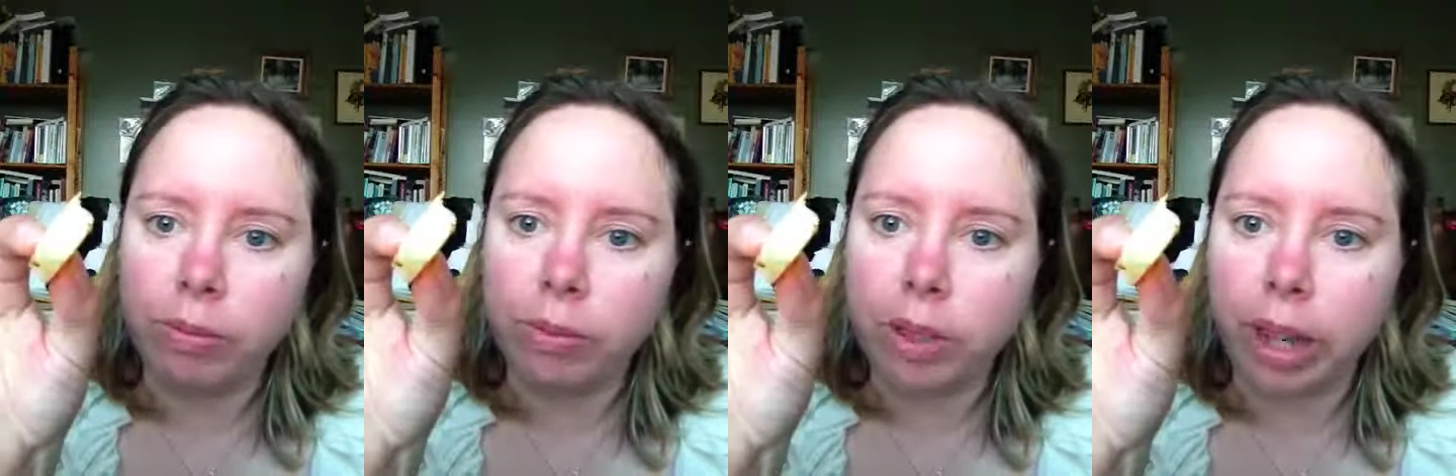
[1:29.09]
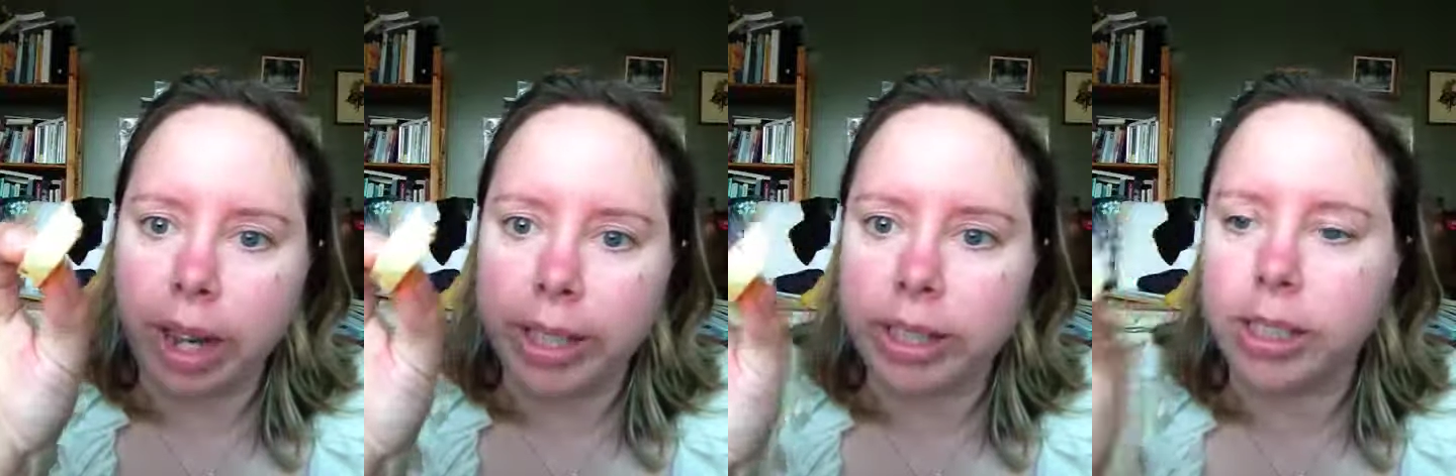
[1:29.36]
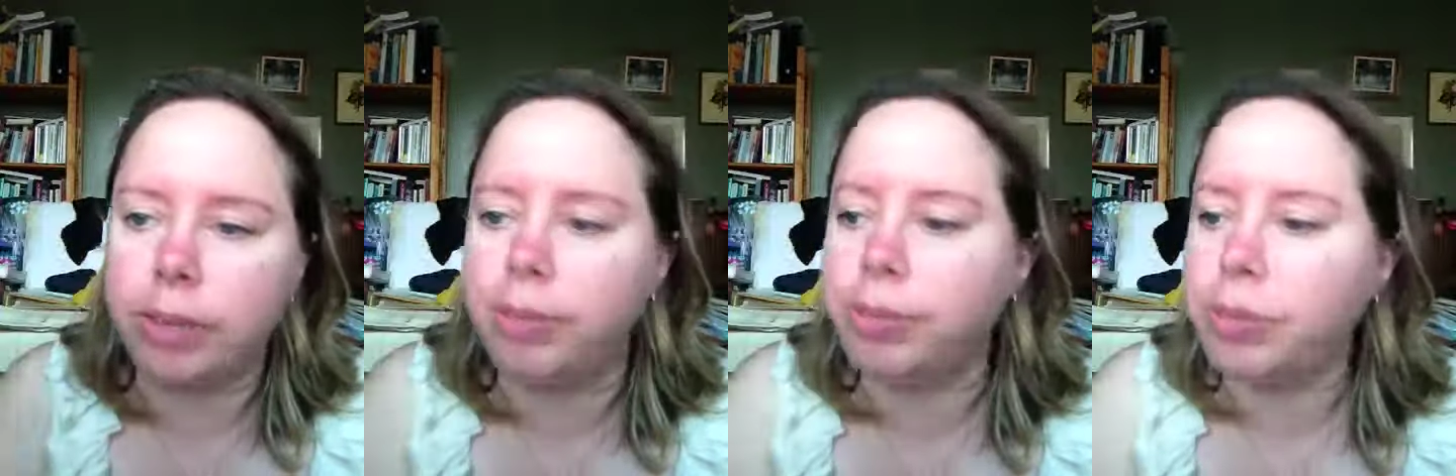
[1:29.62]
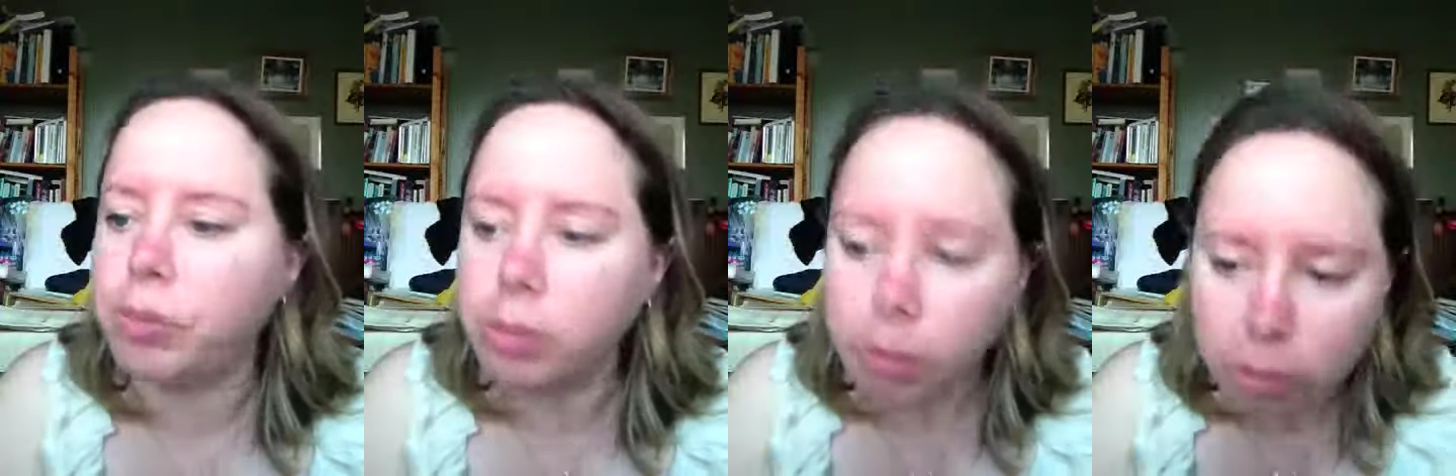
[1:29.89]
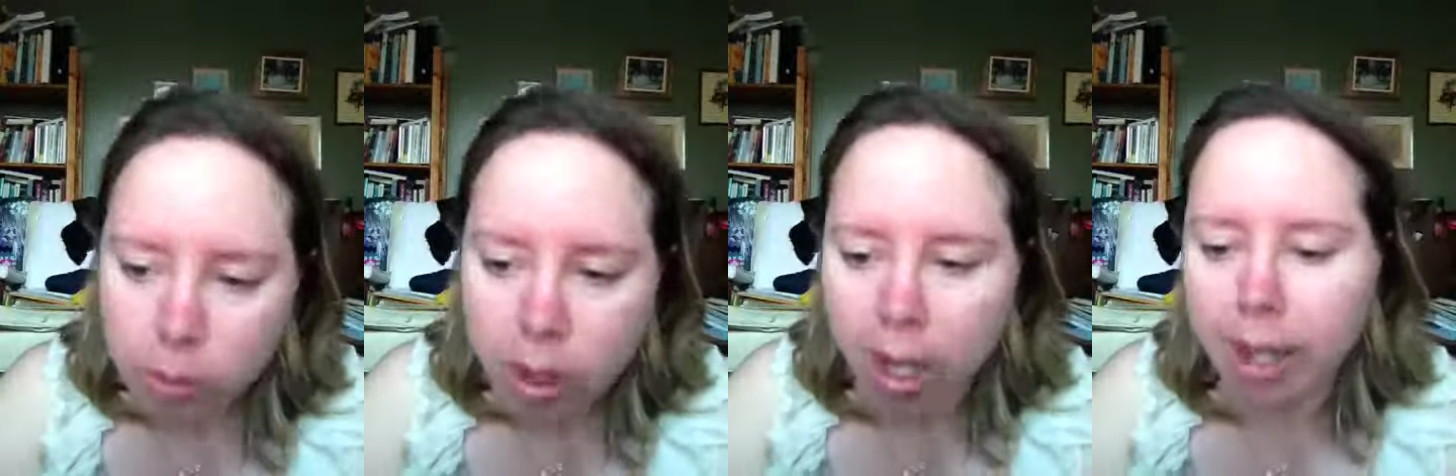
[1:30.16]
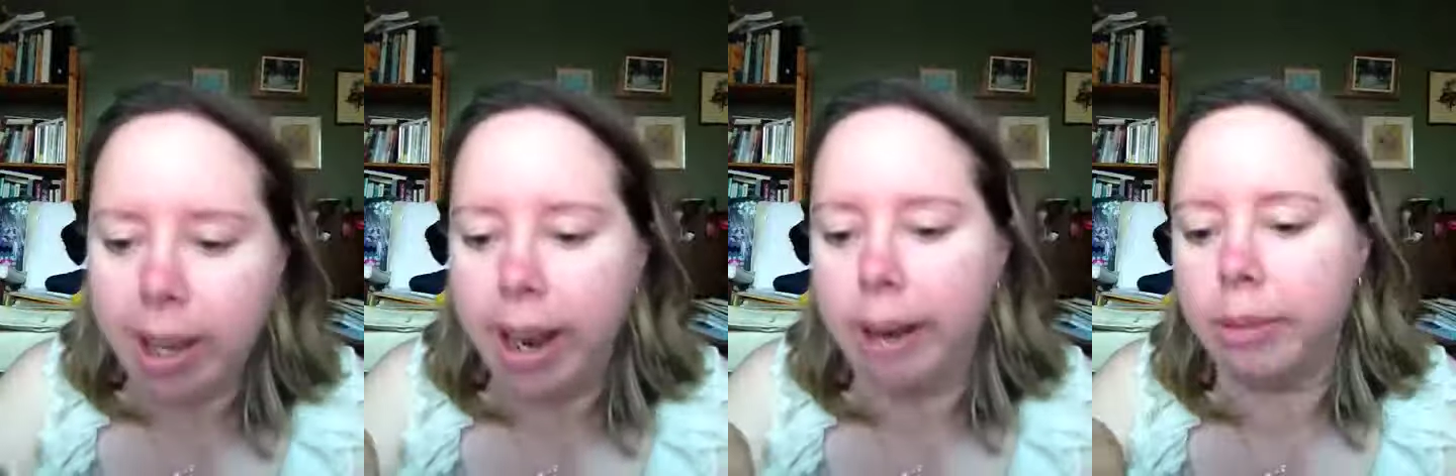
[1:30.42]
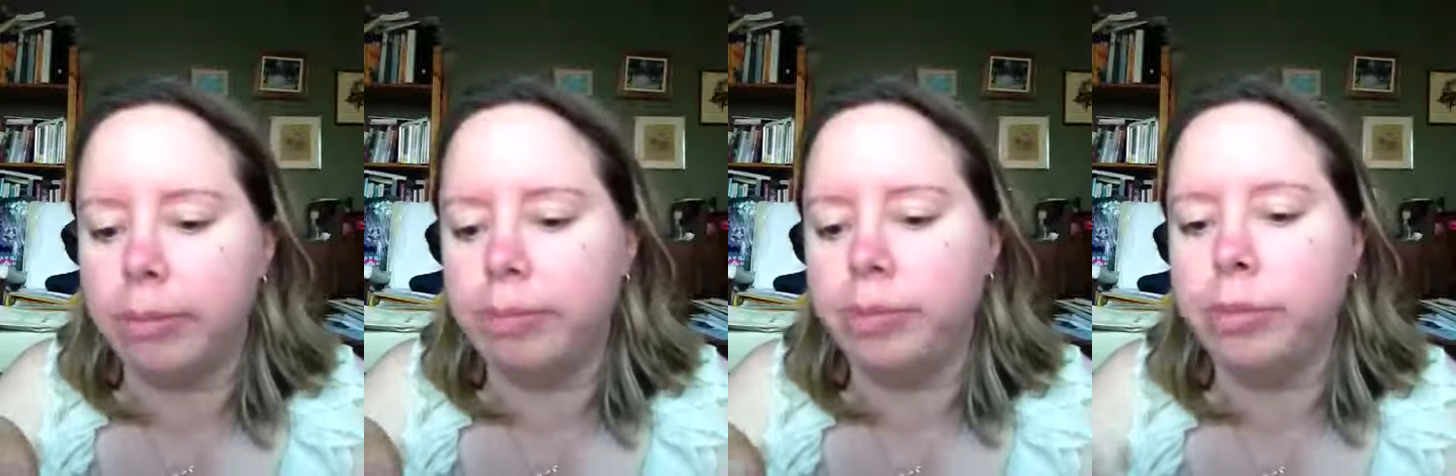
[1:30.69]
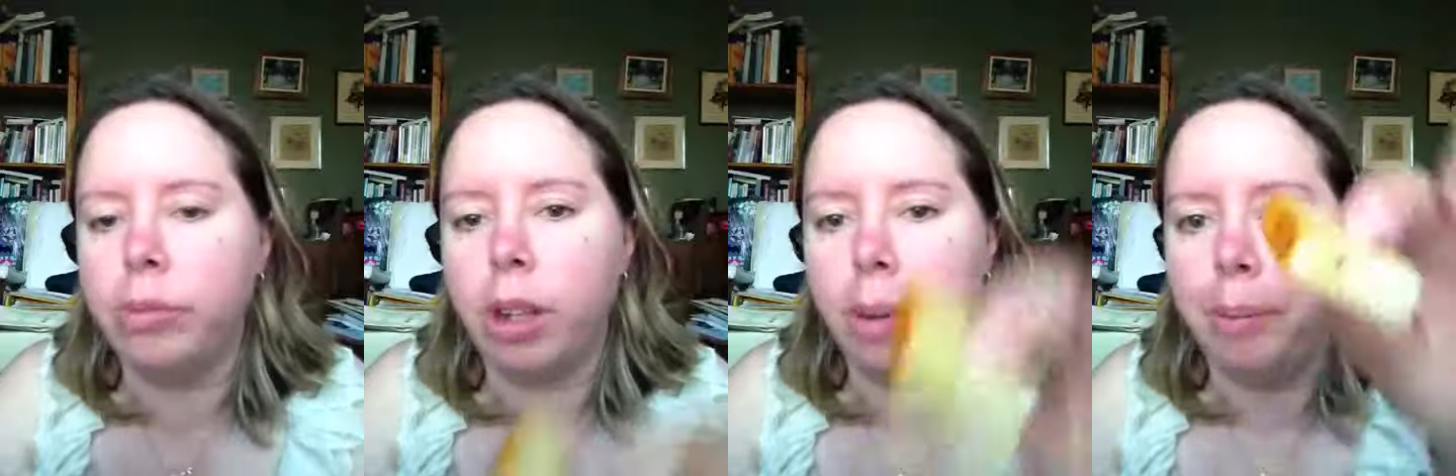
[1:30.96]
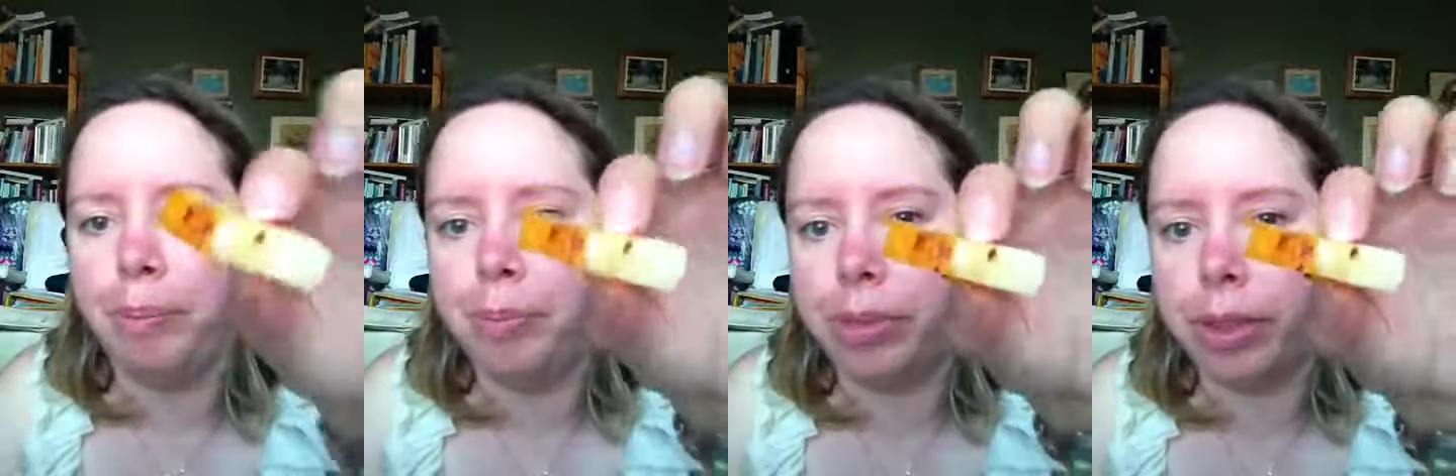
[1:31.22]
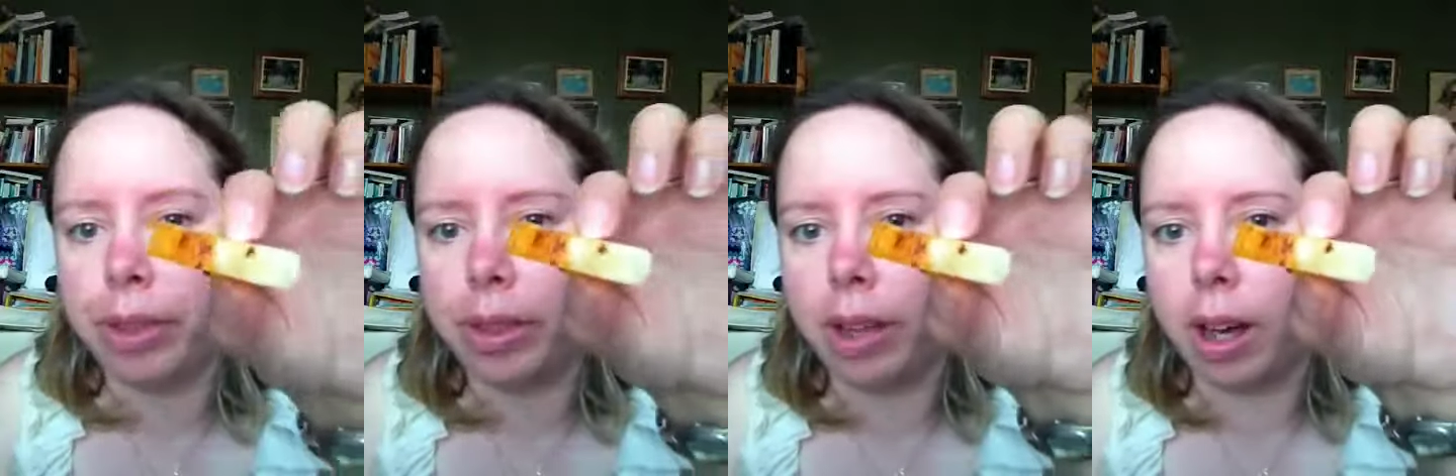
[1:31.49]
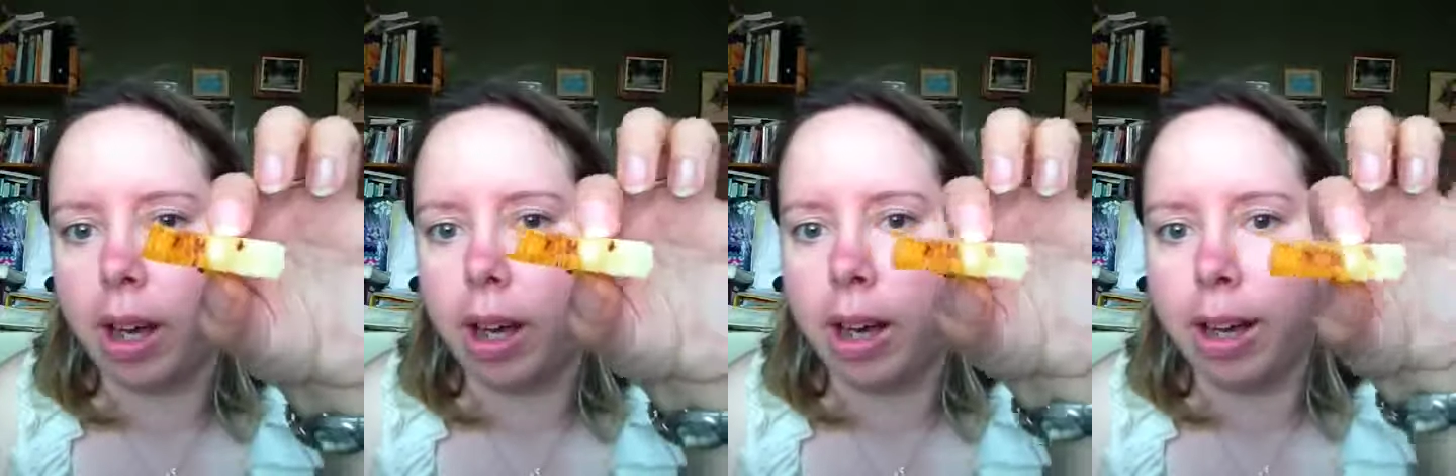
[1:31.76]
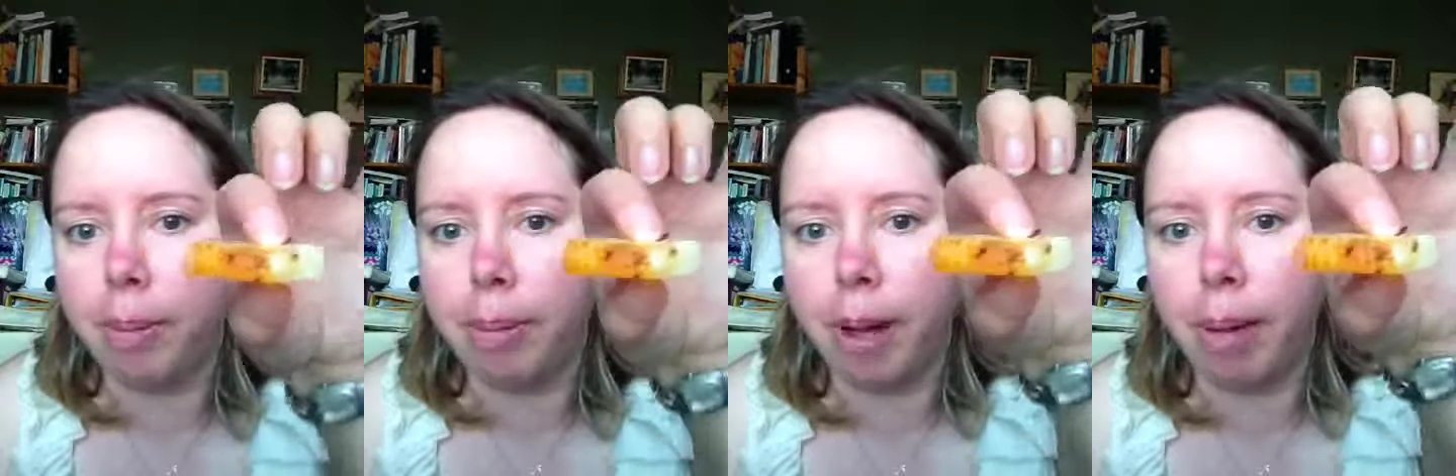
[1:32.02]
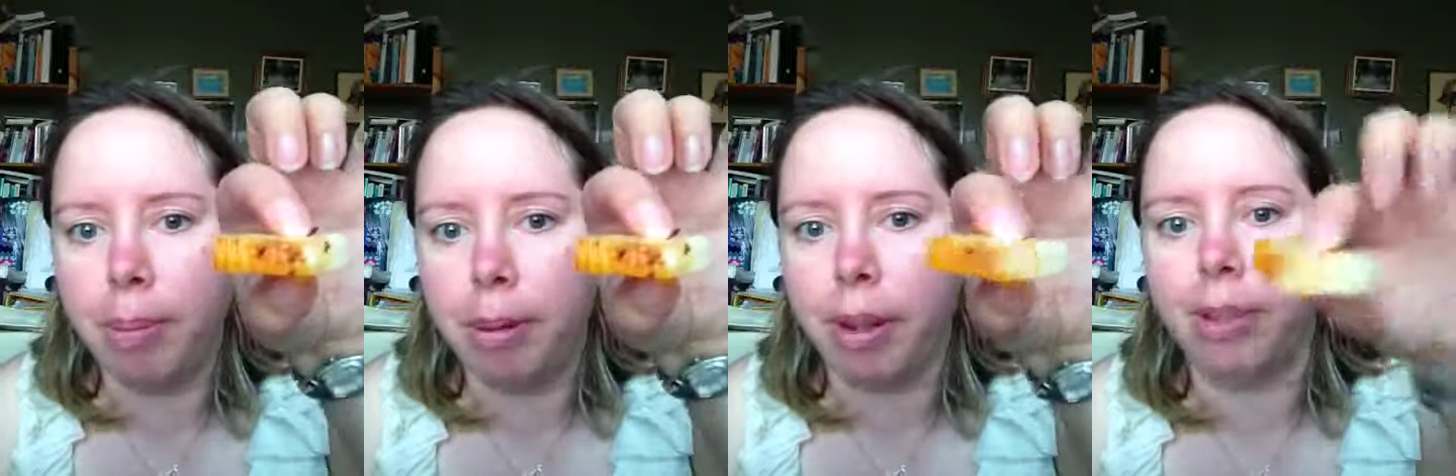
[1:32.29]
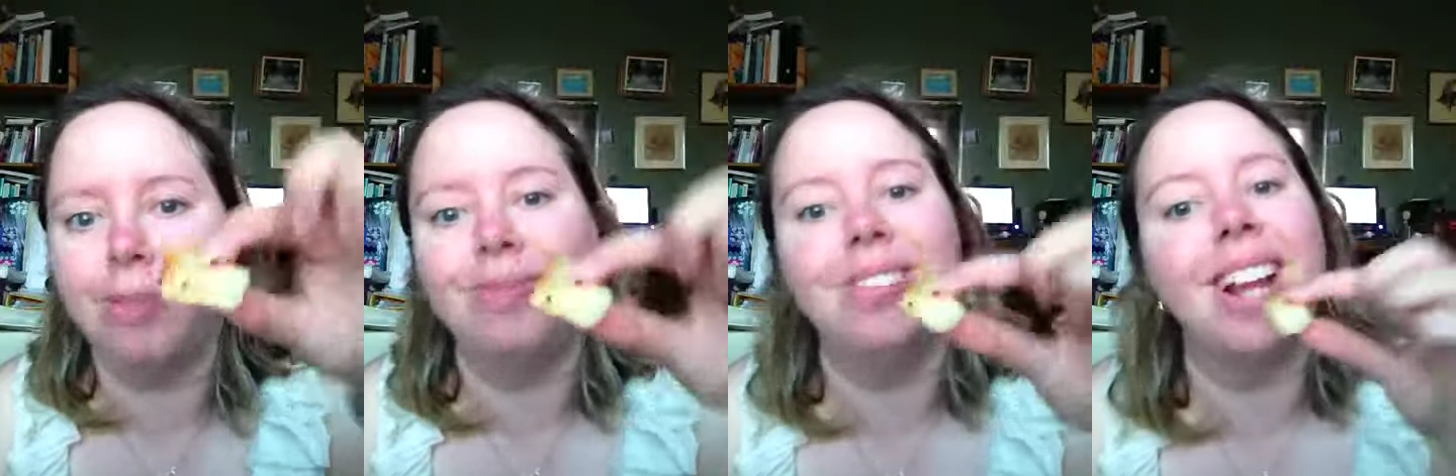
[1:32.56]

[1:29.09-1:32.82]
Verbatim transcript: Nice. Now, the hot pepper